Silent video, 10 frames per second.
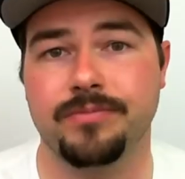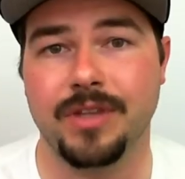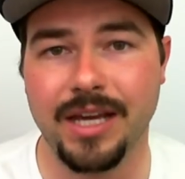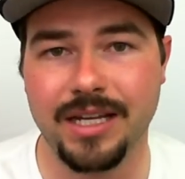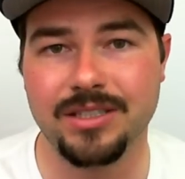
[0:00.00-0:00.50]

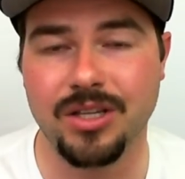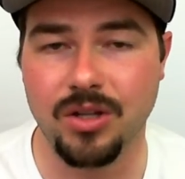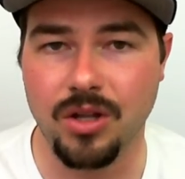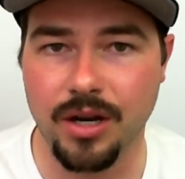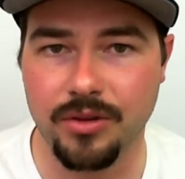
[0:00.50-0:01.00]
that's
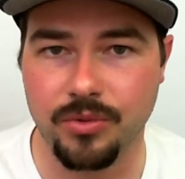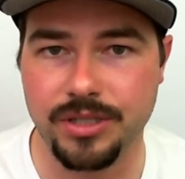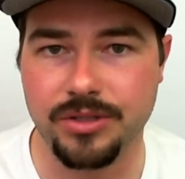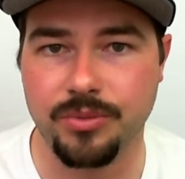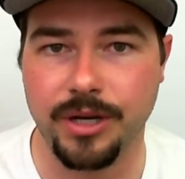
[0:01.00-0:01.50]
a lot of the
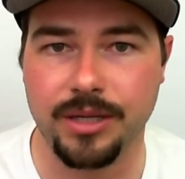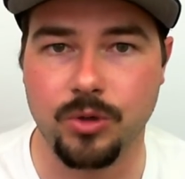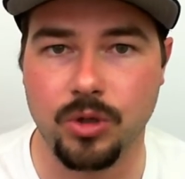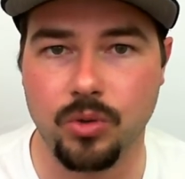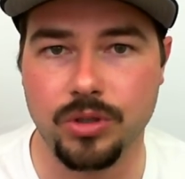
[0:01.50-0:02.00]
reason they're making
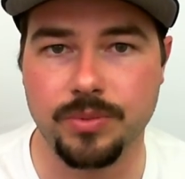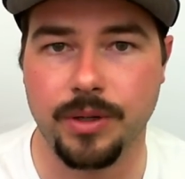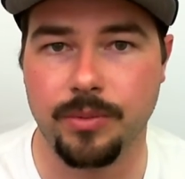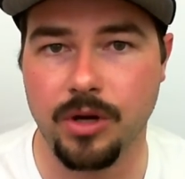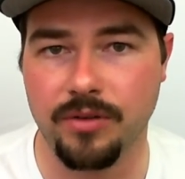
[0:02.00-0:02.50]
more
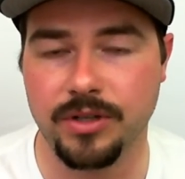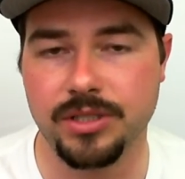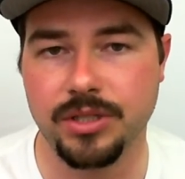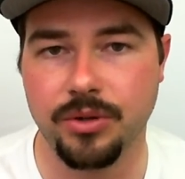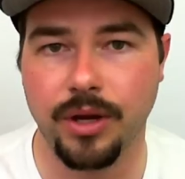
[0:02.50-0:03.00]
horsepower. But
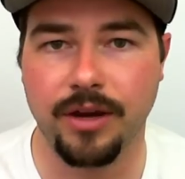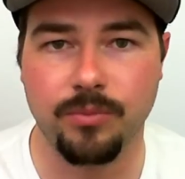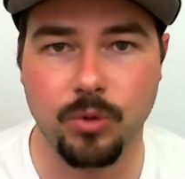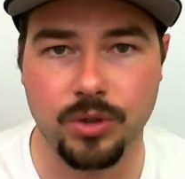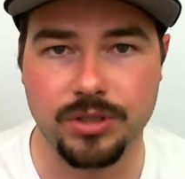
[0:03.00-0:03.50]
obviously you
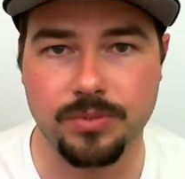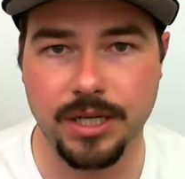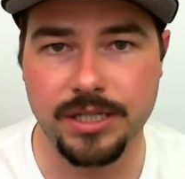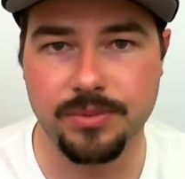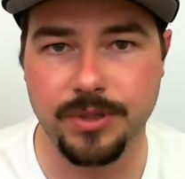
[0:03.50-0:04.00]
have more
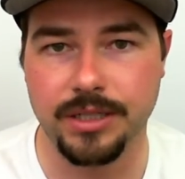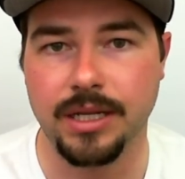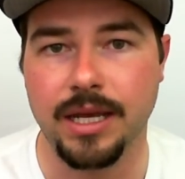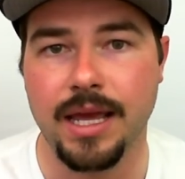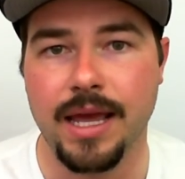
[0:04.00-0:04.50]
displacement,
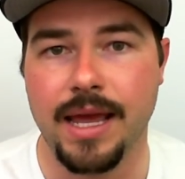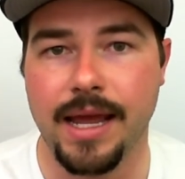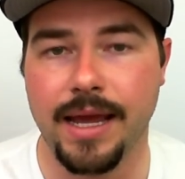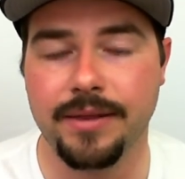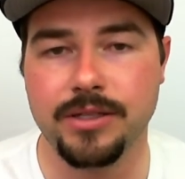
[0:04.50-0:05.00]

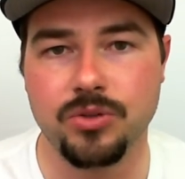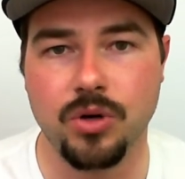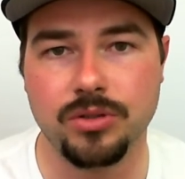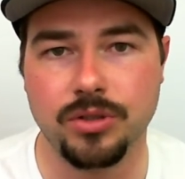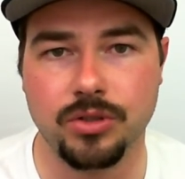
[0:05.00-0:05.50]
and these are
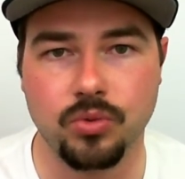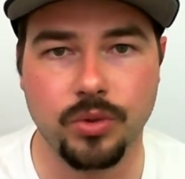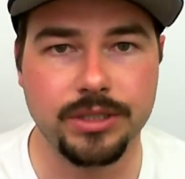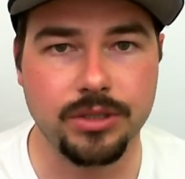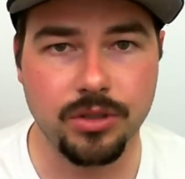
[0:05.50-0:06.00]
also
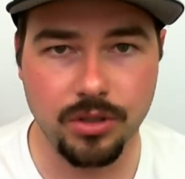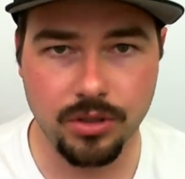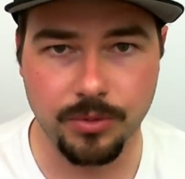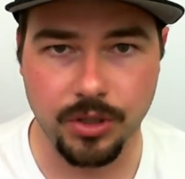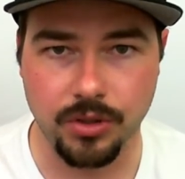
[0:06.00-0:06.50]
twin
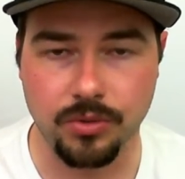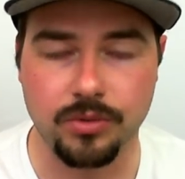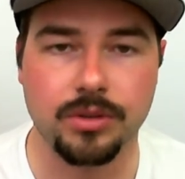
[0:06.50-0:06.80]
turbo.